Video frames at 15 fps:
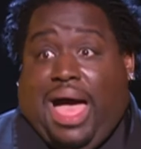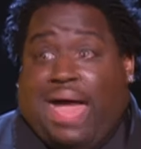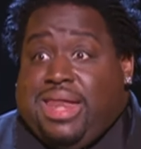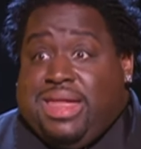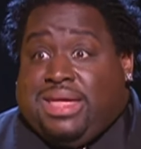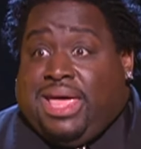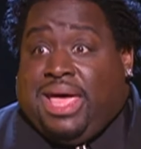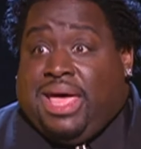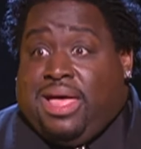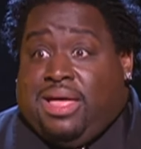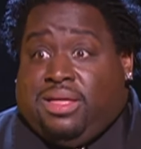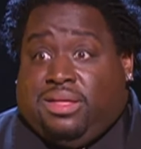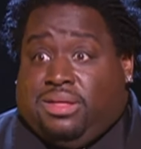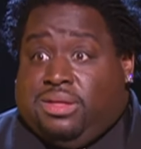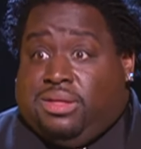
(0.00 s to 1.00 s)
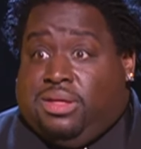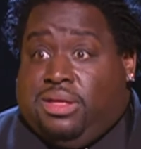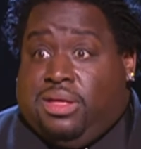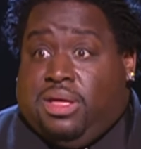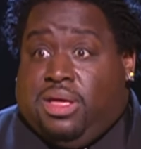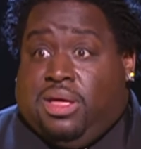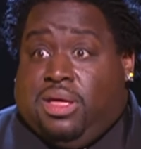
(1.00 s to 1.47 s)
I didn't care.
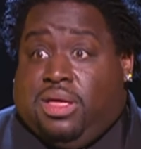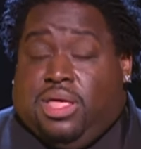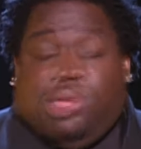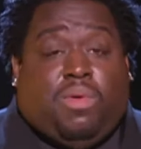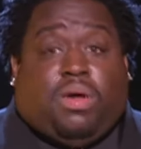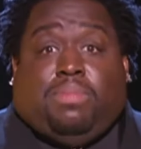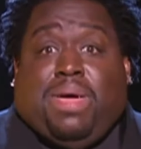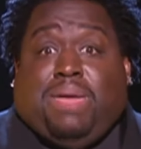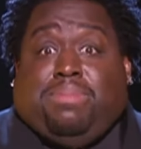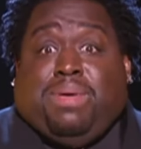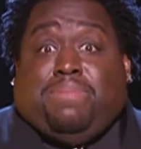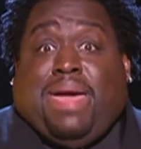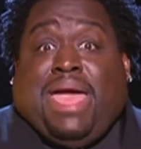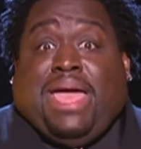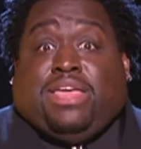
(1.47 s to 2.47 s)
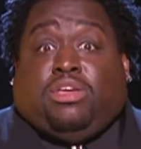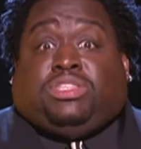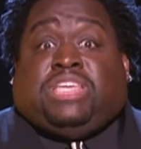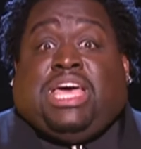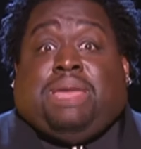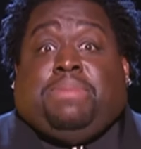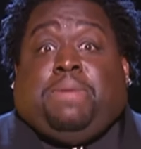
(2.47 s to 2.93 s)
You want to make me mad, you
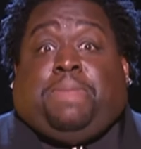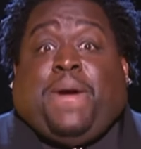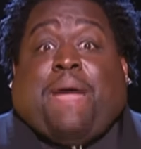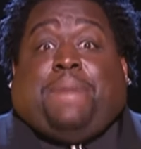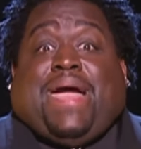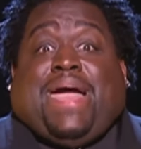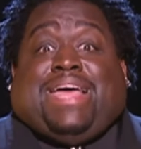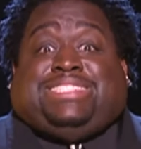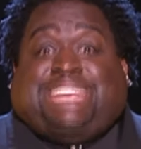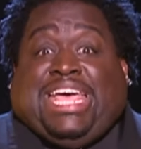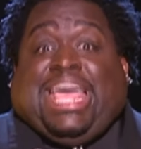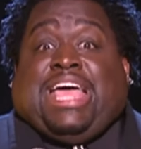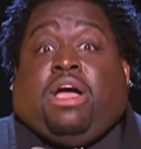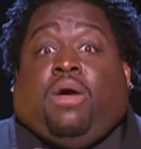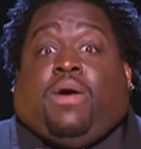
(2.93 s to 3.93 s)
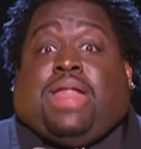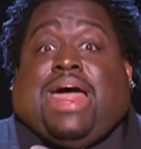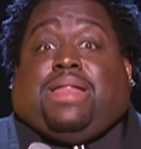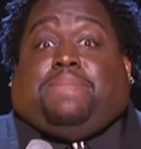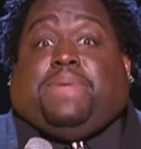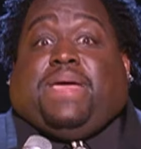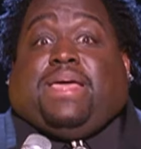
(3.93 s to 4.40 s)
tell me Popeye chicken going
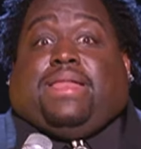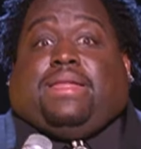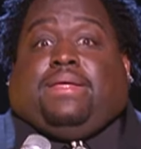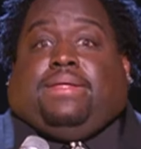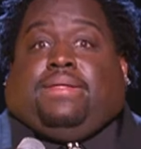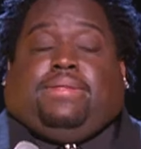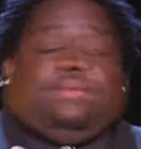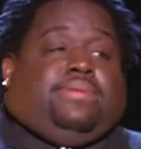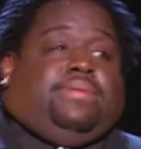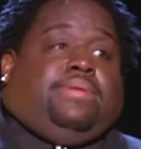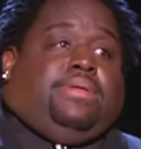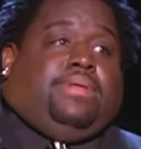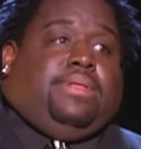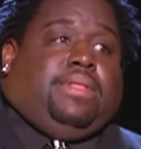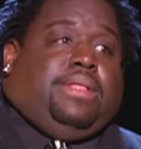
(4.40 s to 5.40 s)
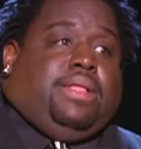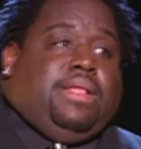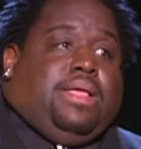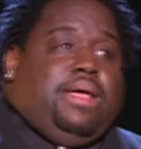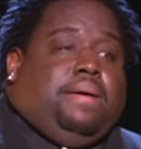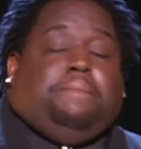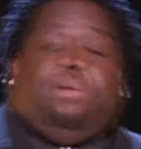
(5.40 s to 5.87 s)
out of business.
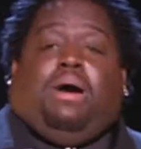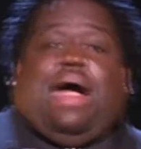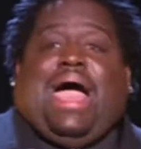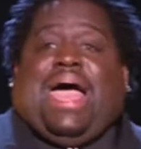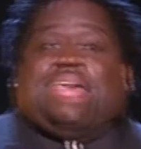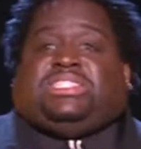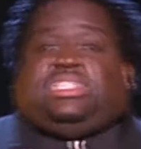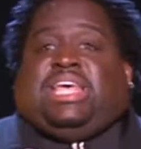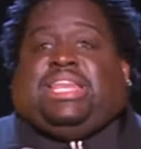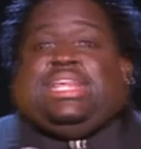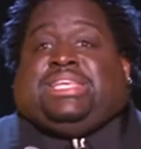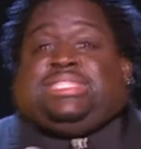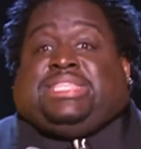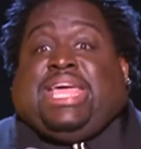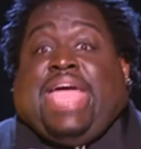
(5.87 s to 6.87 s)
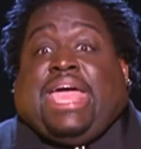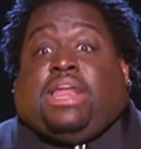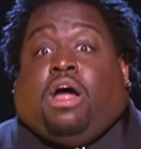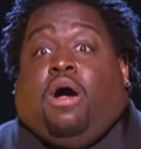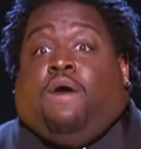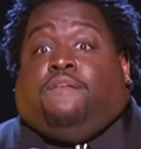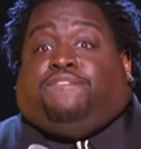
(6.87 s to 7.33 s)
Boy, I set this
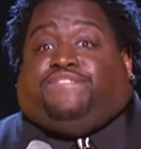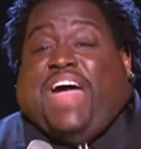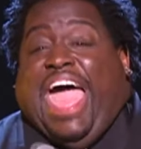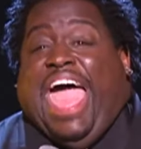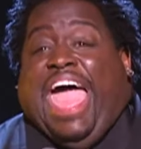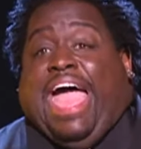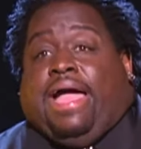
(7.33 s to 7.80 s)
theater on fire.